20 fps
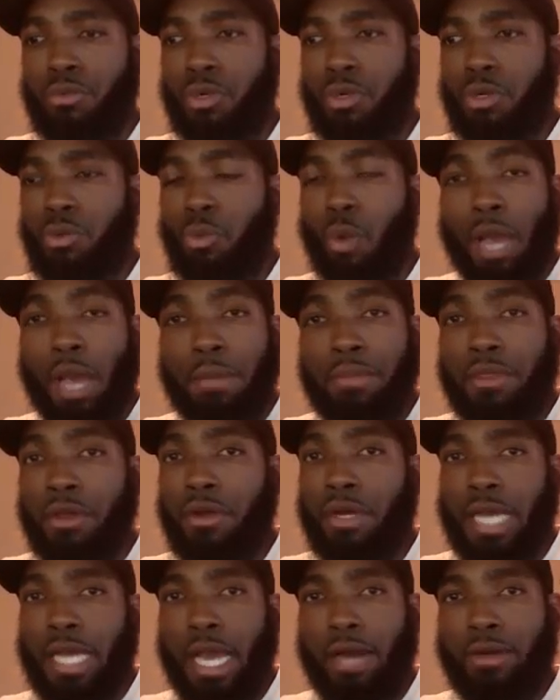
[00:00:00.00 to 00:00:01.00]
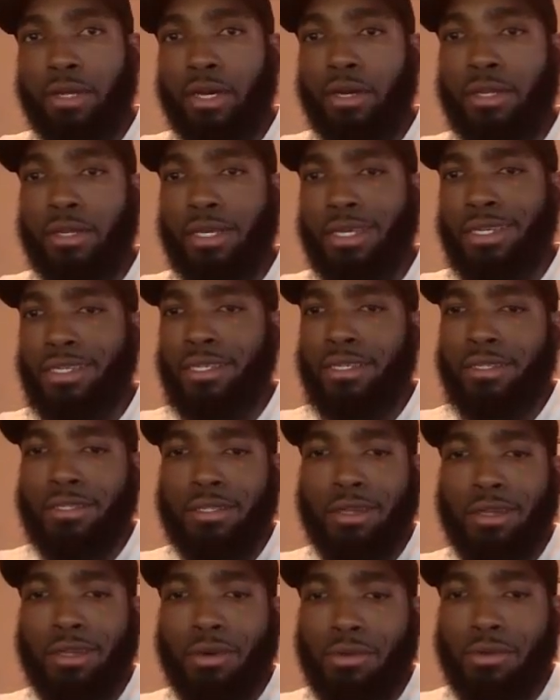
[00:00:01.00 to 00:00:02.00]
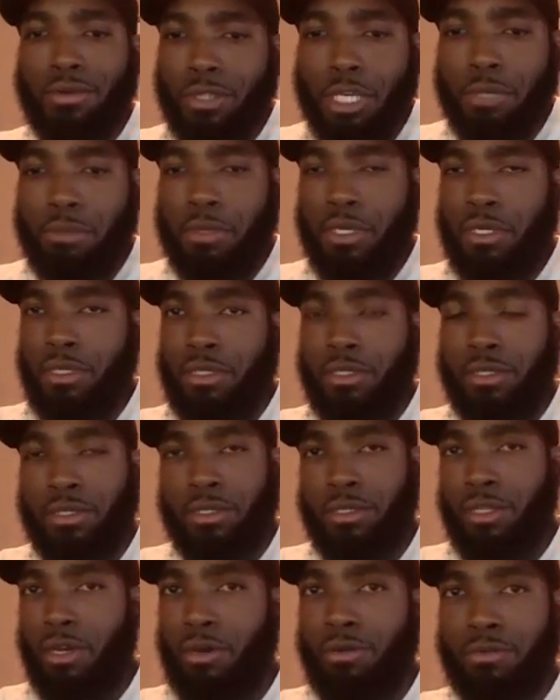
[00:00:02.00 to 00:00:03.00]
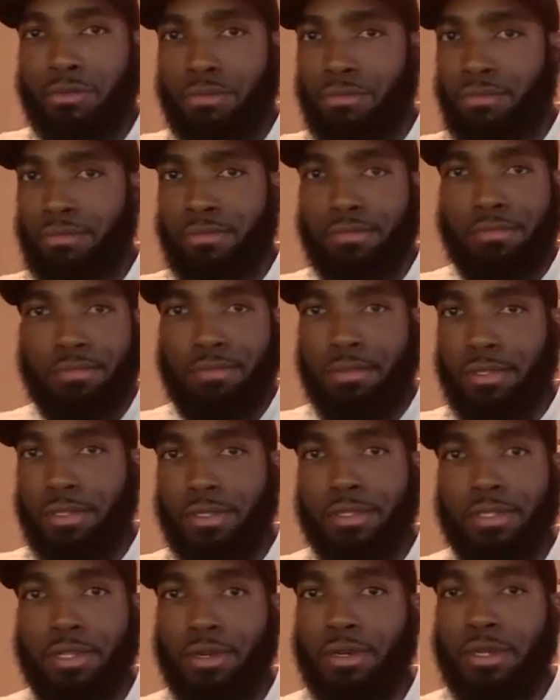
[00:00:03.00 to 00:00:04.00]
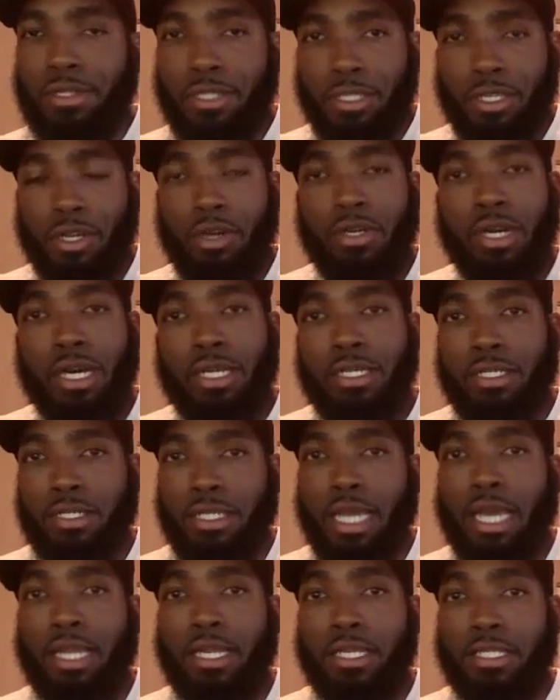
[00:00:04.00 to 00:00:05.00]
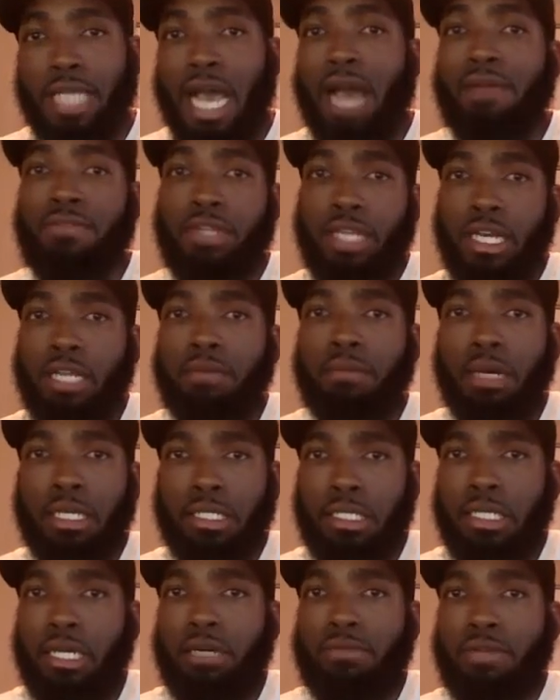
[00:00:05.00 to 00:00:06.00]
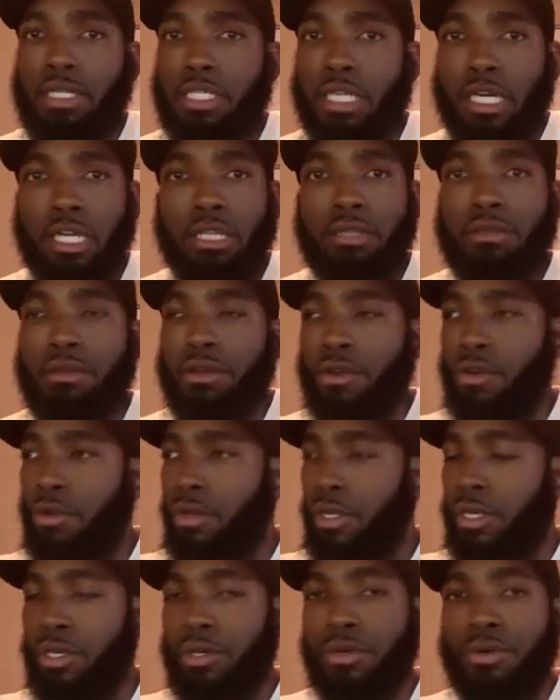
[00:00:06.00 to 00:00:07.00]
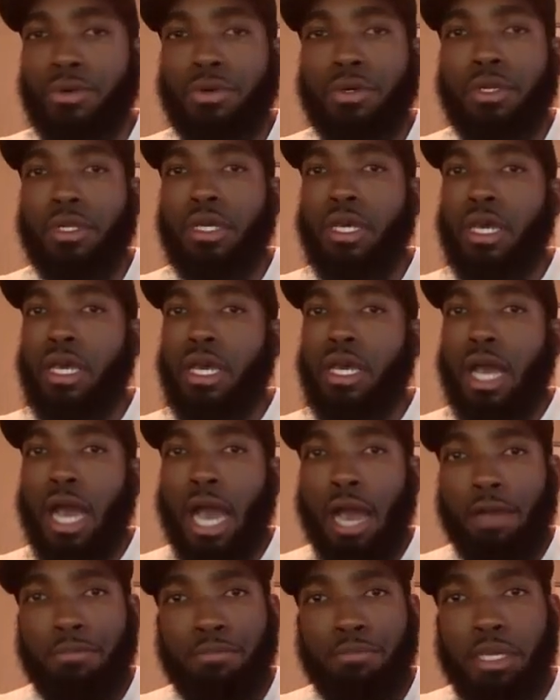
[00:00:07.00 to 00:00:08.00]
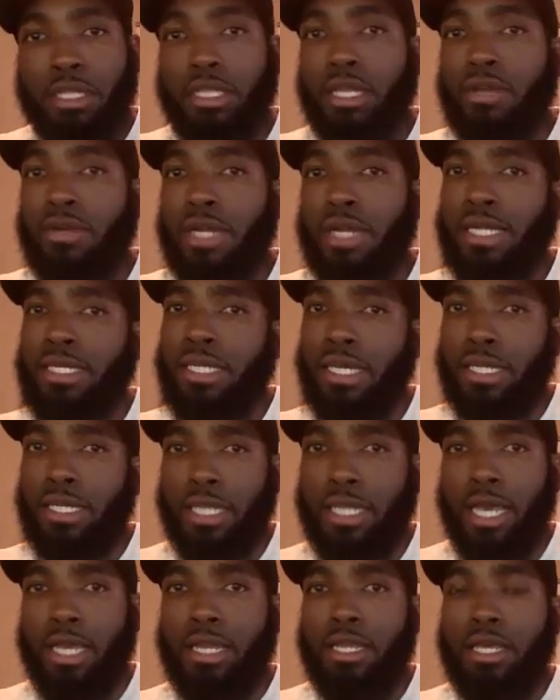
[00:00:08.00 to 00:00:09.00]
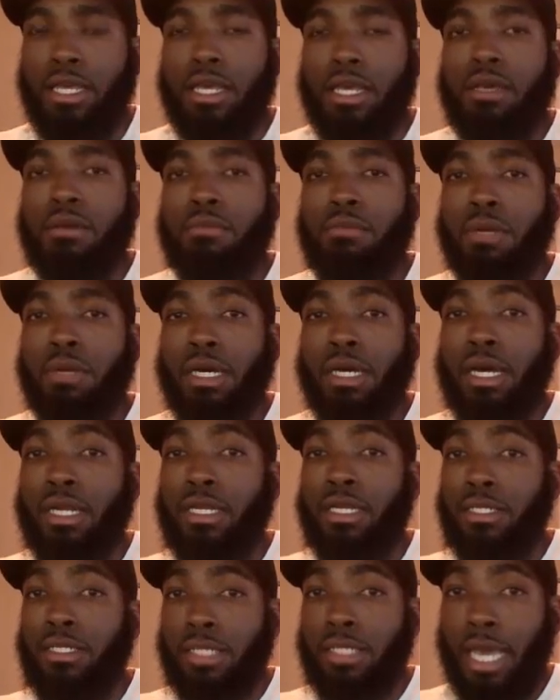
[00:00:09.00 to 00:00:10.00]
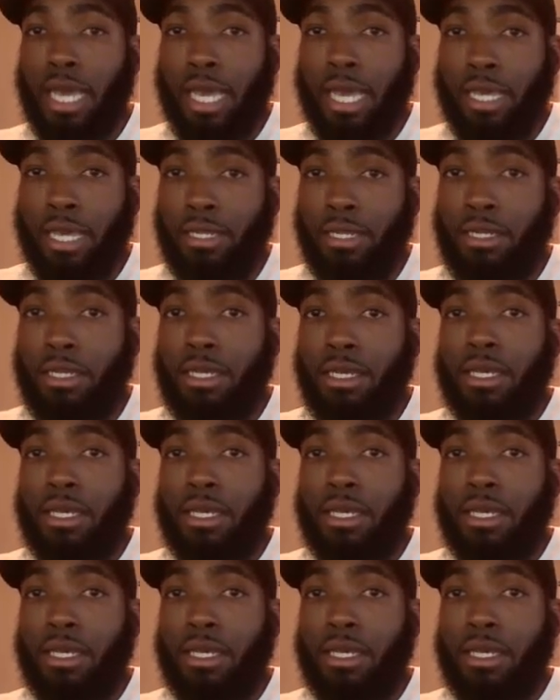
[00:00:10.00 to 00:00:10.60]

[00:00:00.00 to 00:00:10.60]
would wipe their account out. And don't don't give me don't don't you know understand this. I've done it myself. I've done it early on. I've been there and I've done that. But understand